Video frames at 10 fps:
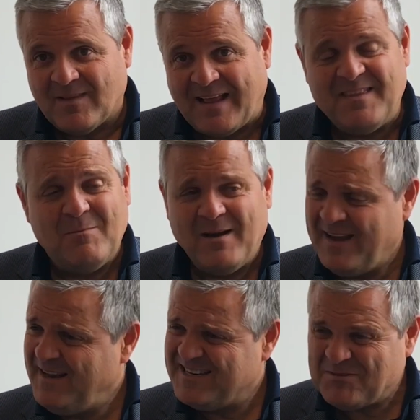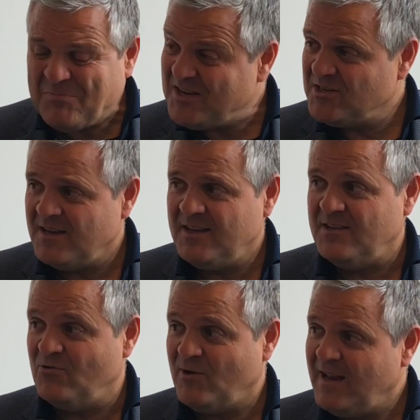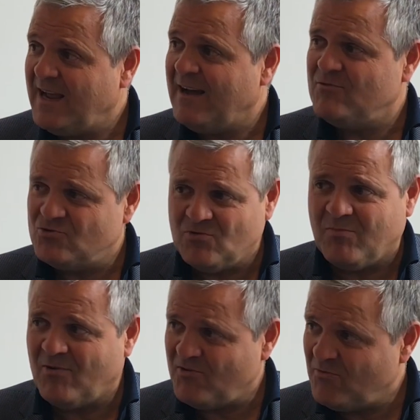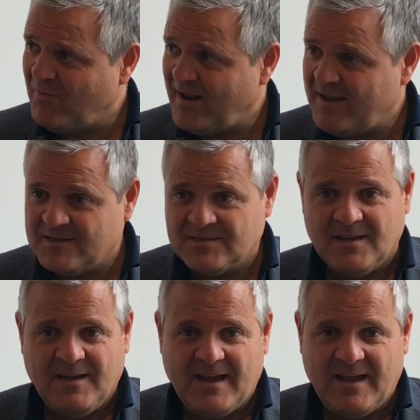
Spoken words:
at the beginning especially, you really have to support your players,